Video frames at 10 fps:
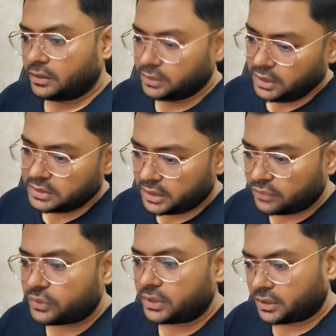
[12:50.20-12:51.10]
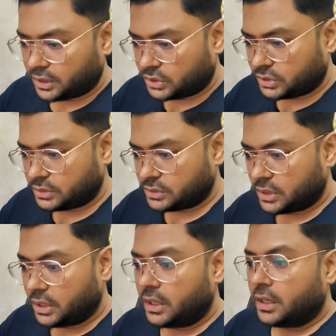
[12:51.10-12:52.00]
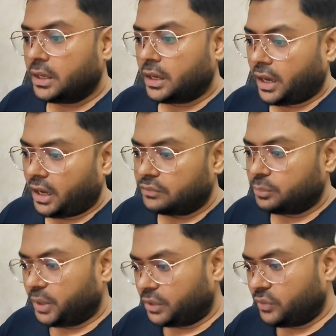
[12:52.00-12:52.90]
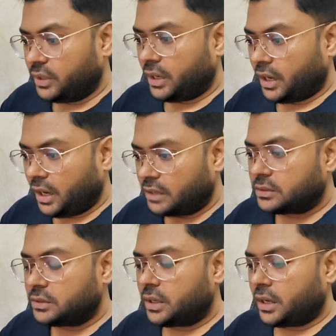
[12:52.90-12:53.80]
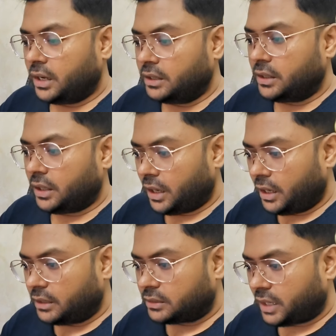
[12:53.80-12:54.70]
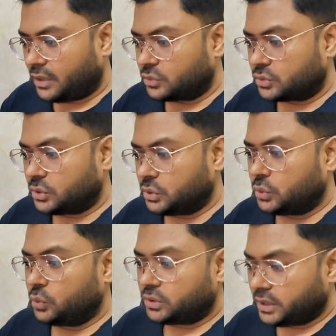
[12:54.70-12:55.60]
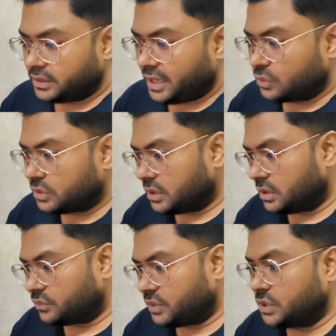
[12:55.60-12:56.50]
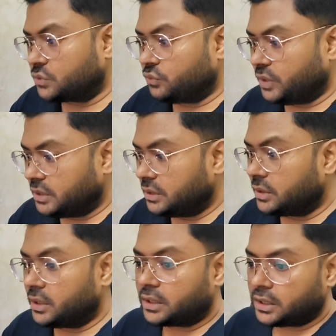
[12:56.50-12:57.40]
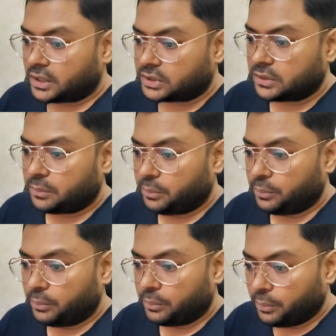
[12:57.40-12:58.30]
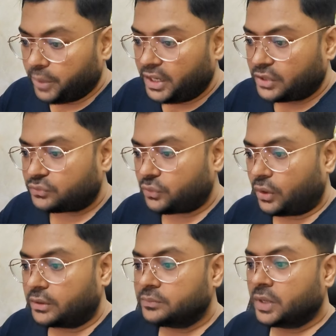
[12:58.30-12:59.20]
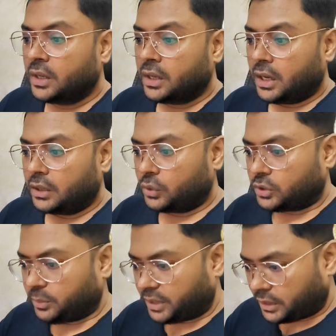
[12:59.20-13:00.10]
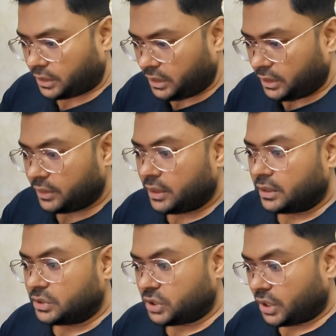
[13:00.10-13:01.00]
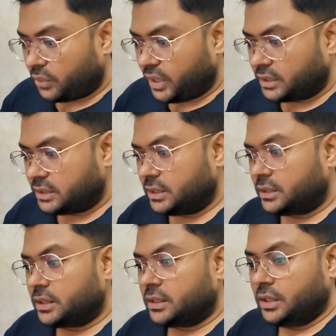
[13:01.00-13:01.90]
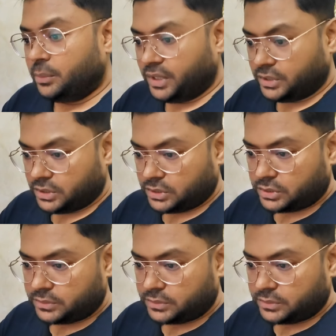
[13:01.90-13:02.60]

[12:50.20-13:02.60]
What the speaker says: These NFT collections have between 888,000 to 10,000 NFTs within their collection, made for algorithmically generated images.